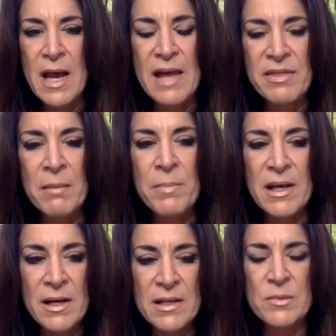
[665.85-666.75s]
I think
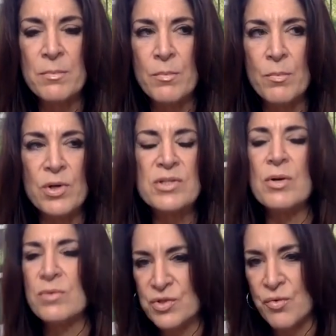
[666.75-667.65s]
because we're
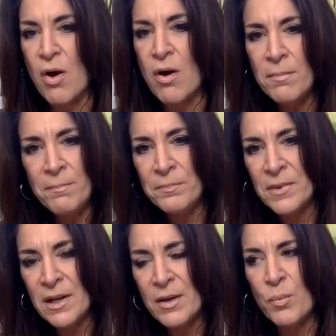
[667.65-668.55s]
so strong,
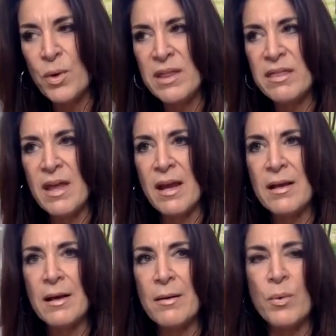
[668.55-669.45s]
we
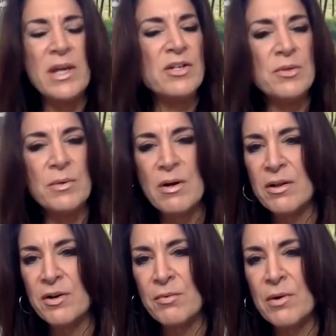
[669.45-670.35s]
think we can do it
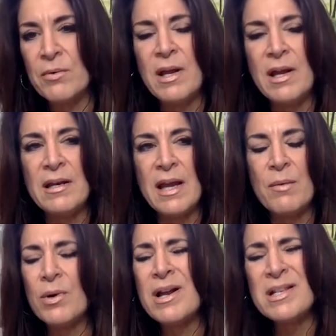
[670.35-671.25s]
all on our own, and
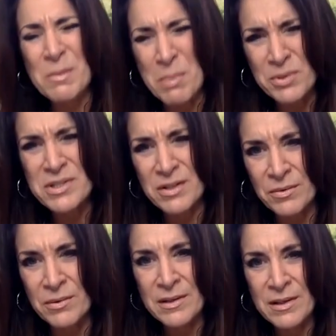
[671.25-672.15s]
we're not supposed to.
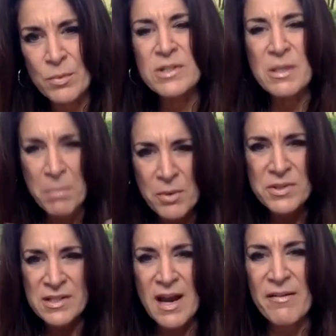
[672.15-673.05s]
We're
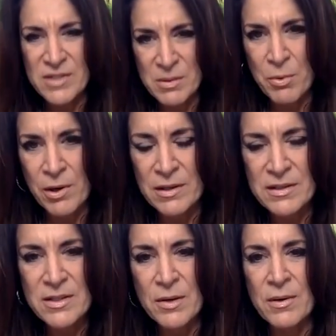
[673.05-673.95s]
supposed to have support.
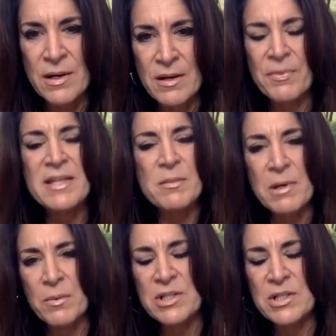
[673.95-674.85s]
So that's a
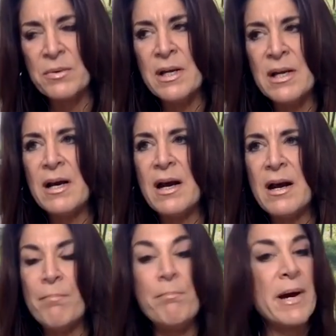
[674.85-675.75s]
big one too.
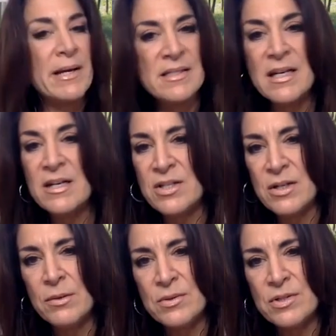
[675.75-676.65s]
Mindset is
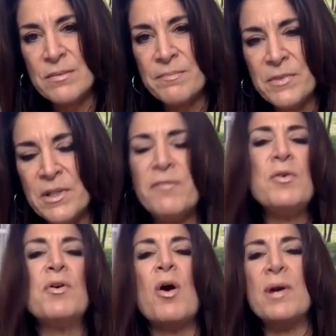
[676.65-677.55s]
huge. If
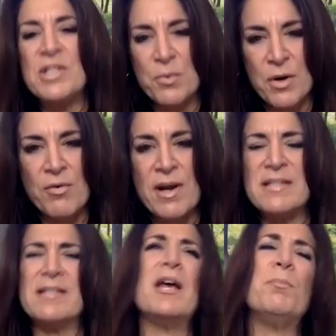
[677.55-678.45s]
you go into a
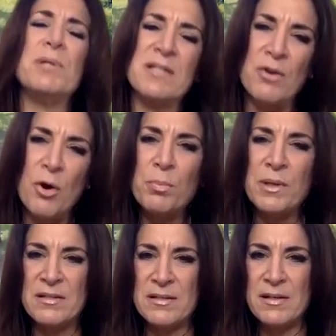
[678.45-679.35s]
crisis helpless and
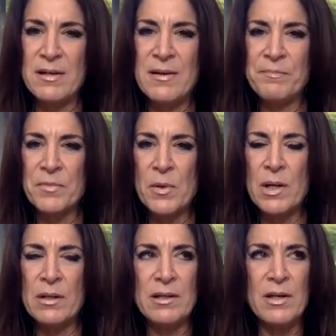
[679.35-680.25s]
hopeless,
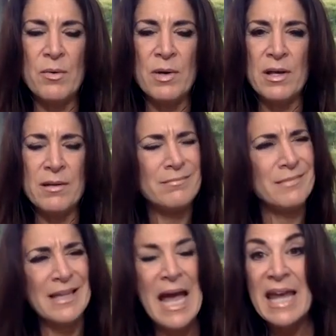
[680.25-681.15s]
well,
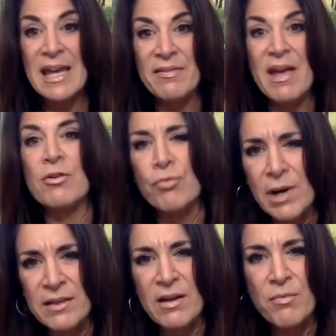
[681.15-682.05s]
lacking that
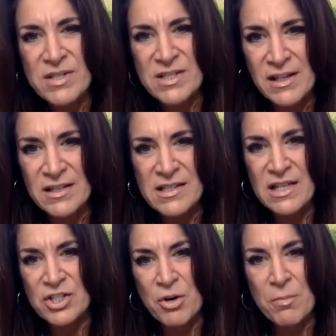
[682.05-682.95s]
grit, that resilience,
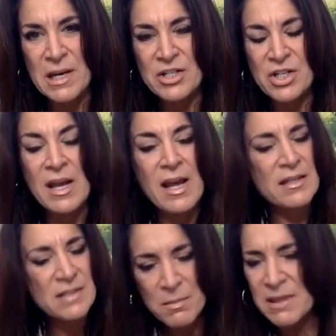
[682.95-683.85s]
that determination,
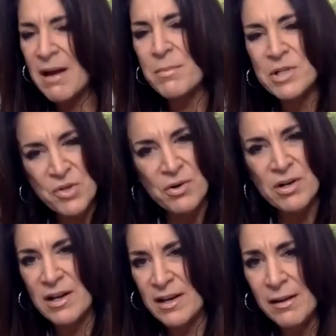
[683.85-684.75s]
it's going to be that much
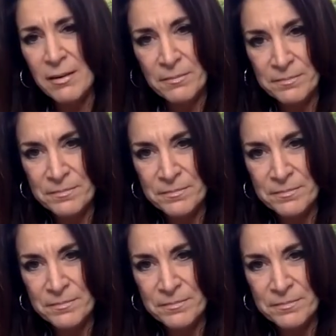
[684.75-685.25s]
harder to heal.